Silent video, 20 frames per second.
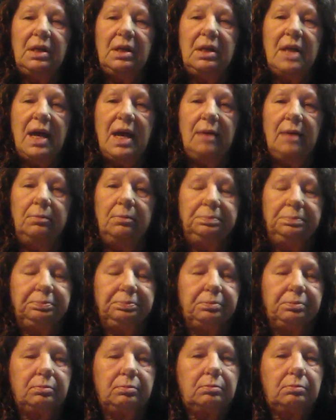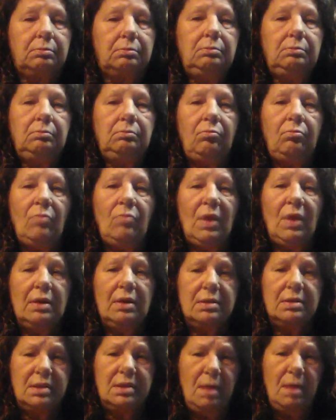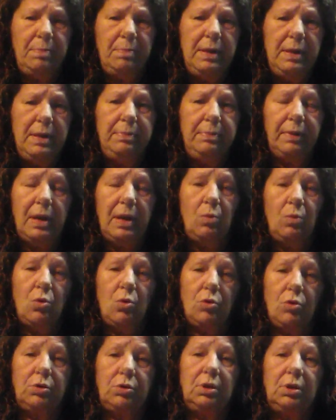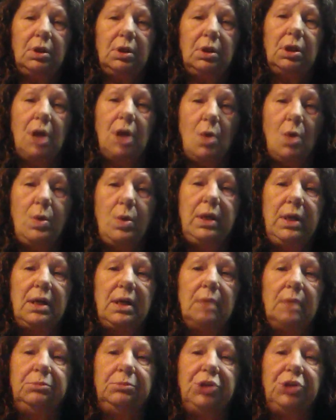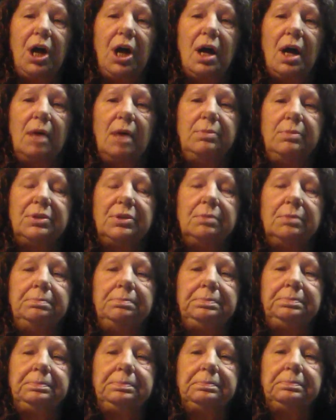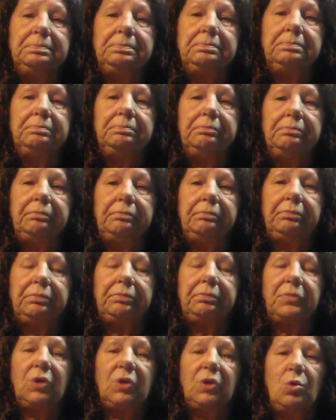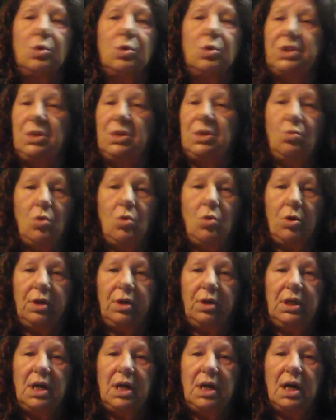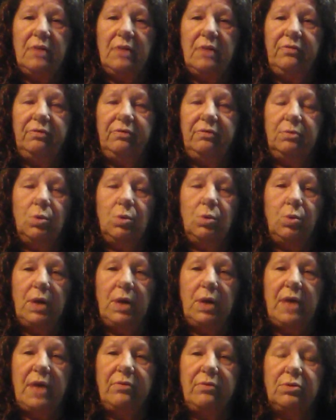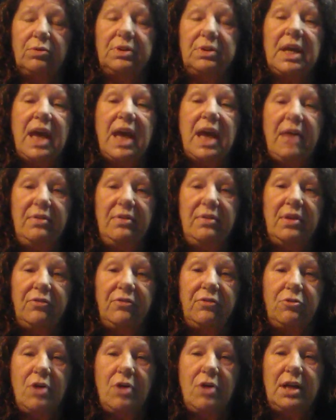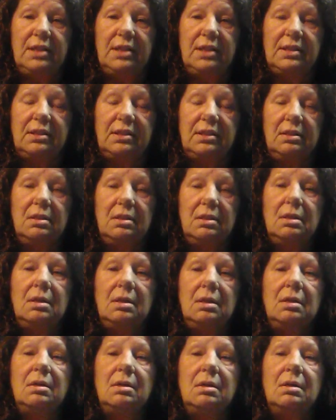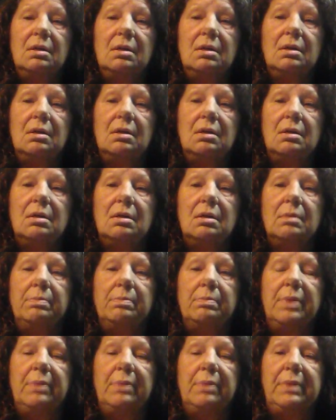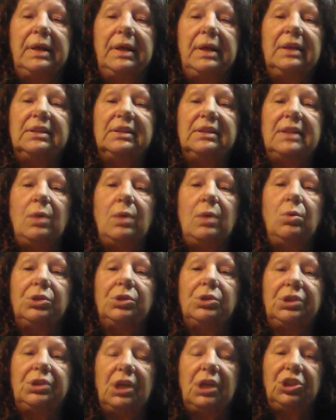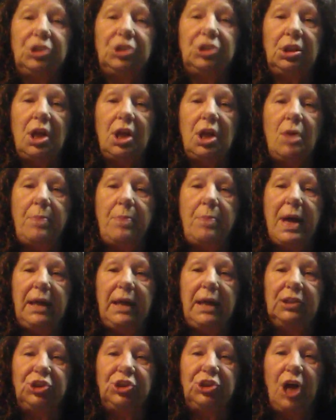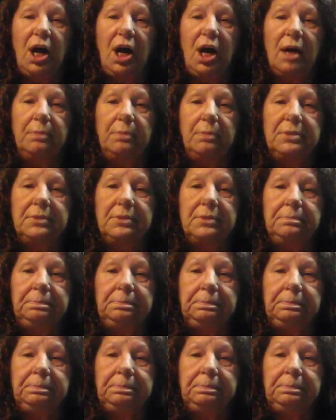Now, some people that worked low income jobs or didn't work enough or whatever, they have enough credits. But because there were such low paying jobs,